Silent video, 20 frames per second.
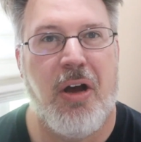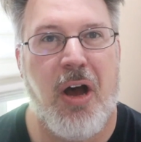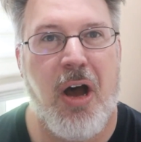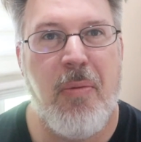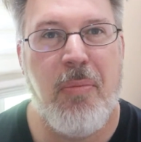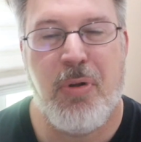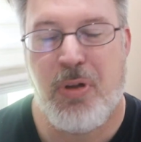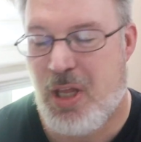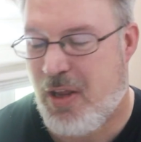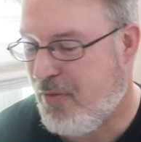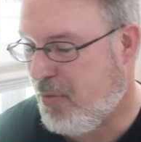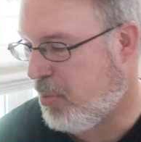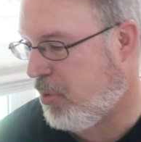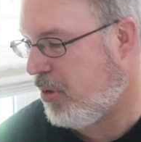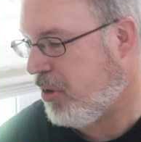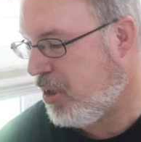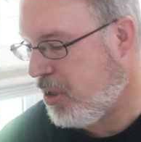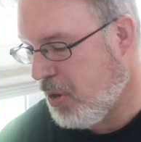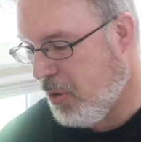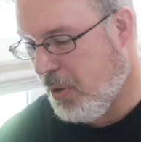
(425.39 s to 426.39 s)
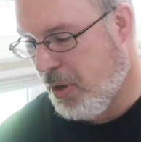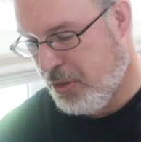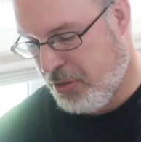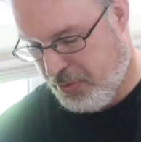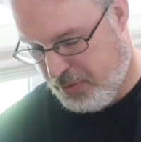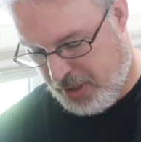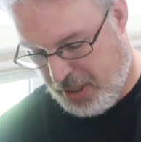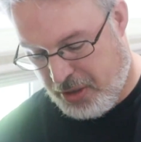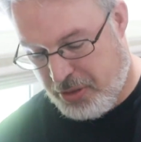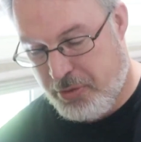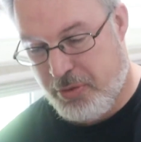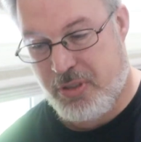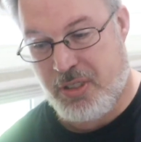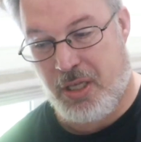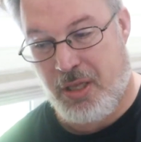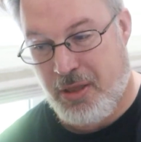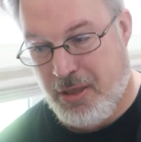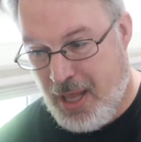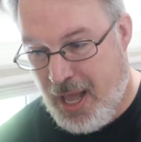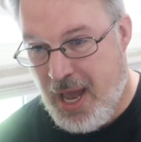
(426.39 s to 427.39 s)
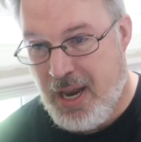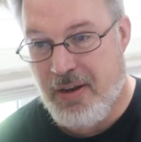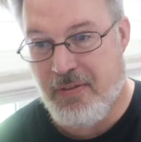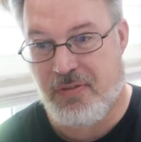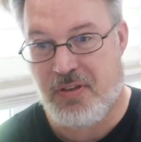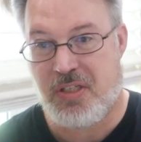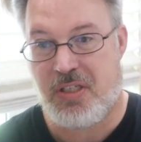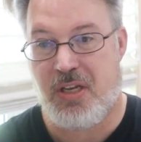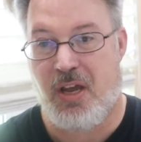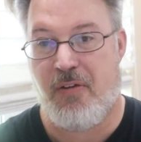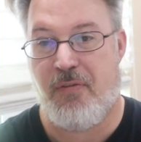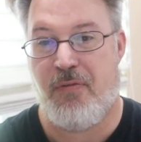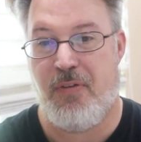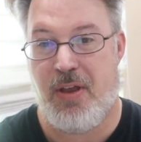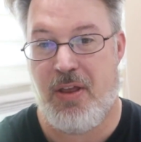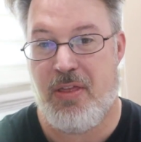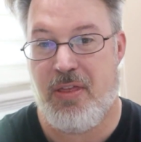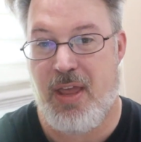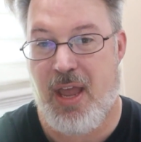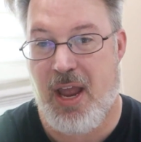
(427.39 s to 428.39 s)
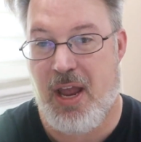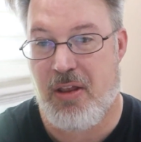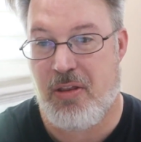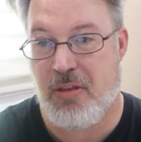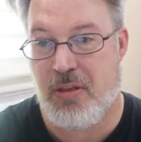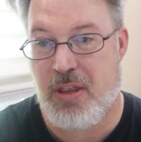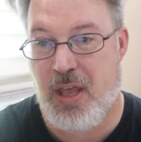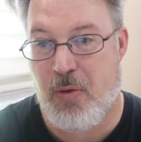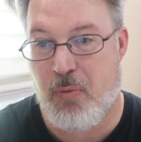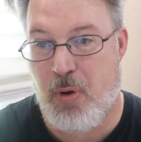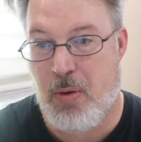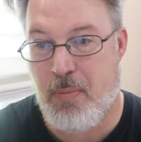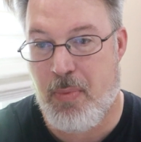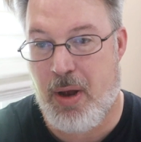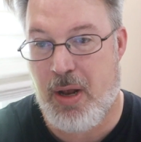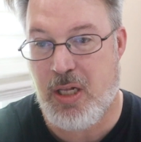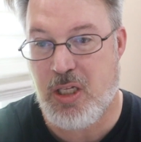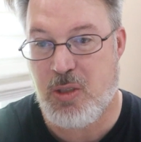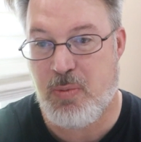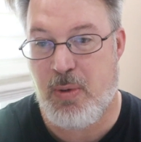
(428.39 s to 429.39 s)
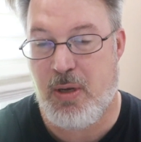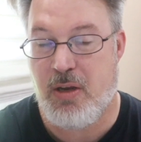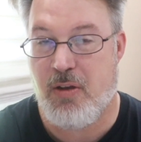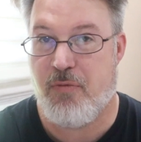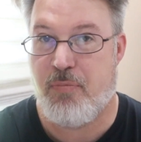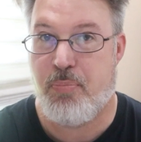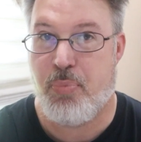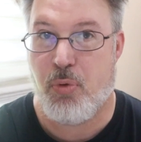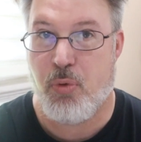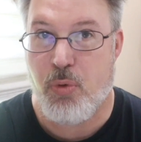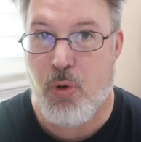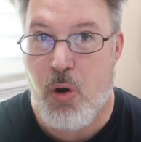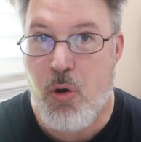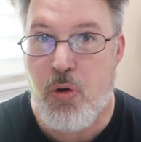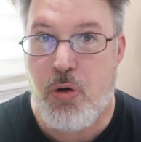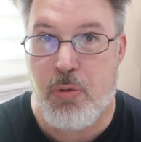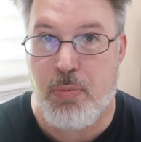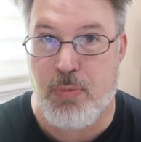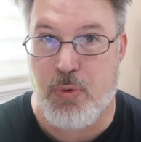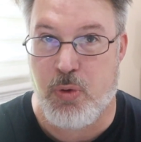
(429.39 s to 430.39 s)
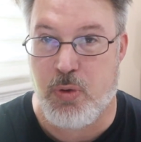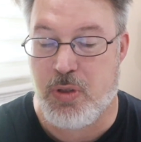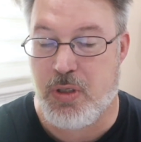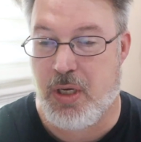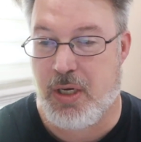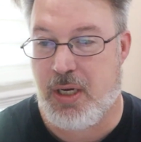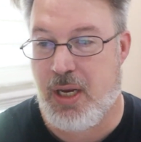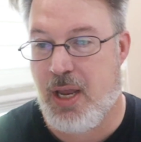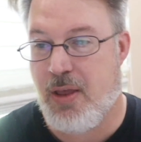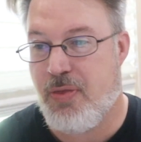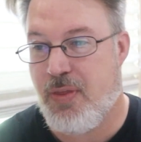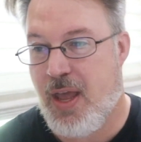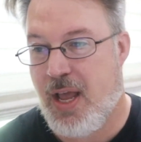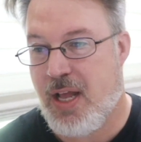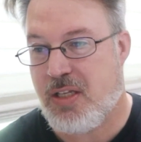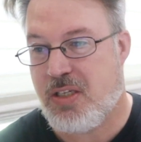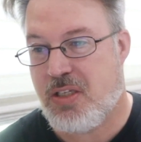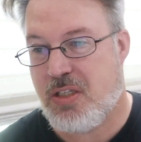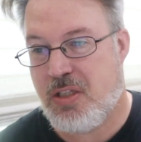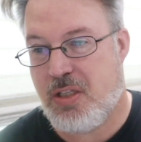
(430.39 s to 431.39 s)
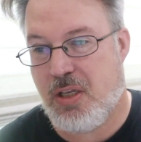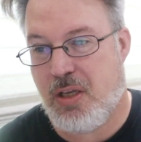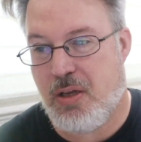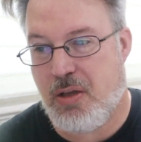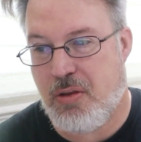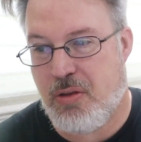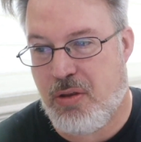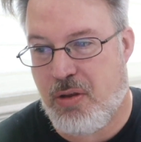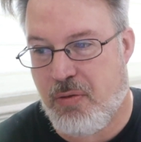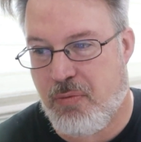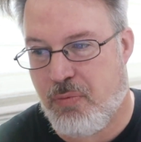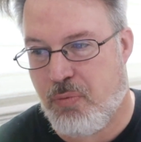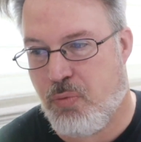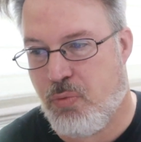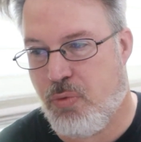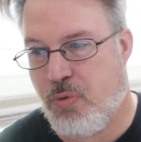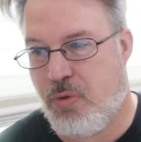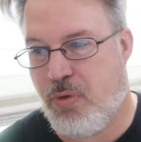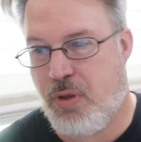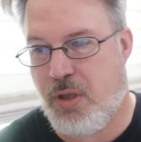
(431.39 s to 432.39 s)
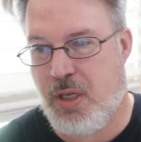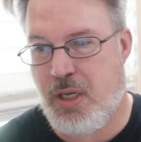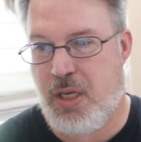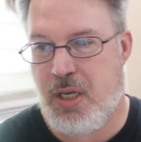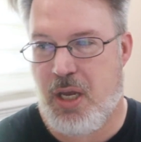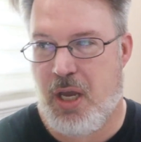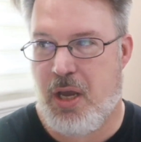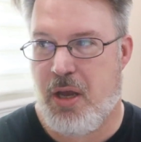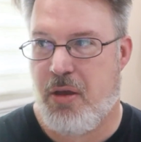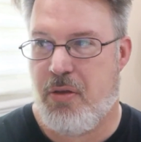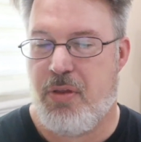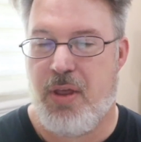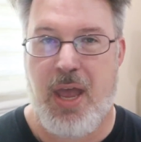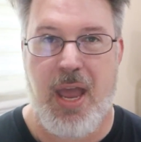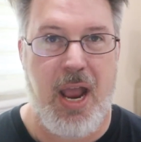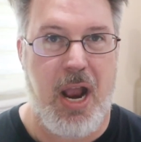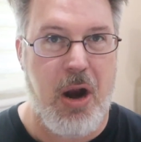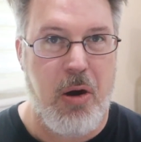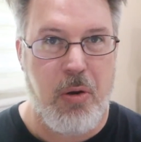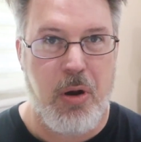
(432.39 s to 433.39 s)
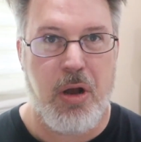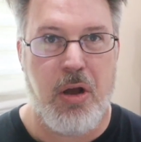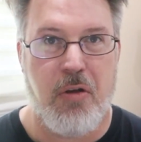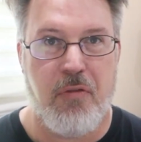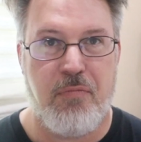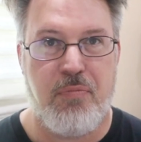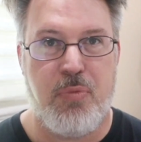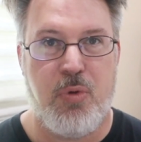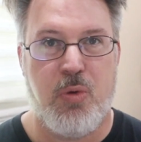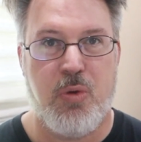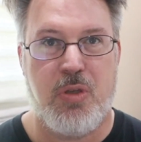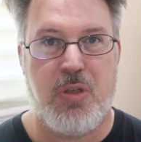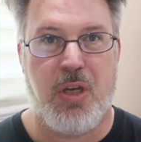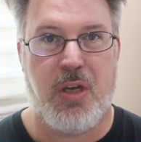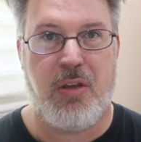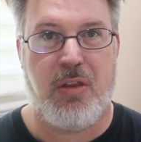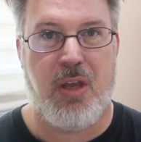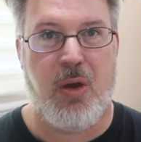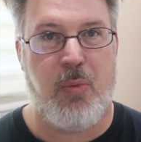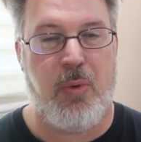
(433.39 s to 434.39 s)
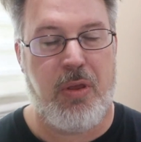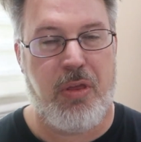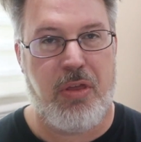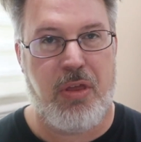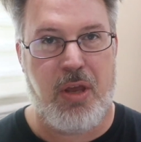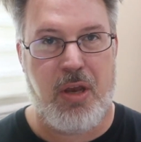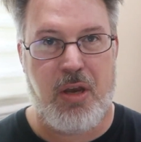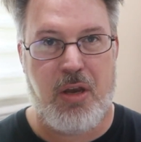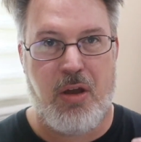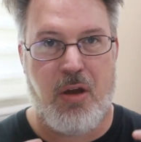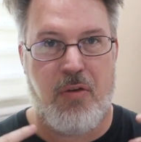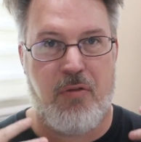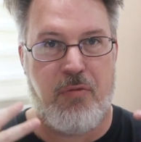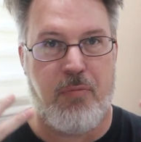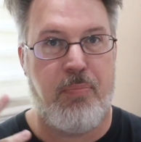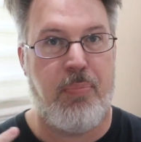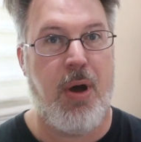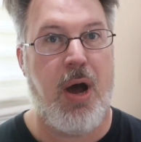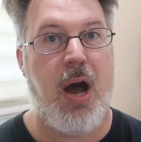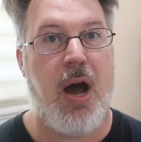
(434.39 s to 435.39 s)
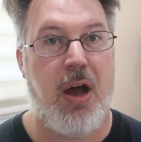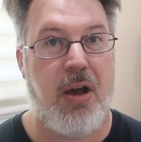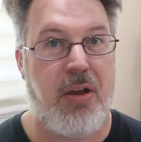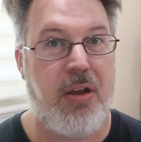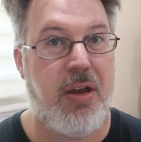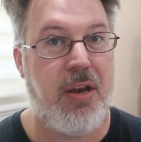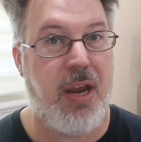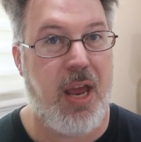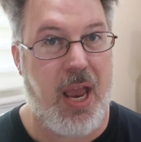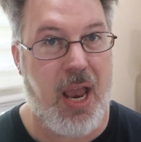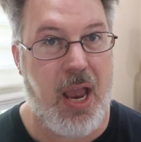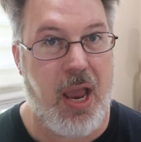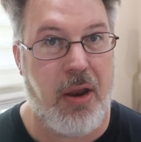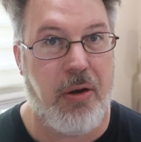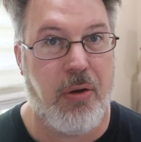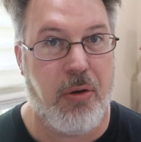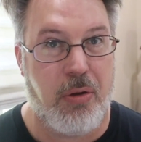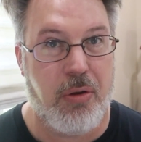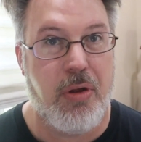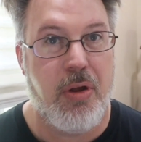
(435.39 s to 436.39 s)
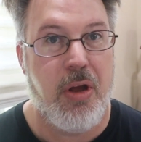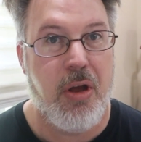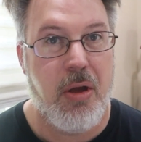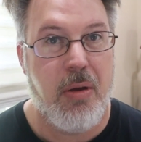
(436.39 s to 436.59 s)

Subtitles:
Unbelievable. You know, there's a lot of stuff in that reminds me of Baroque music, and that's the era of music that we think of Bach and Handel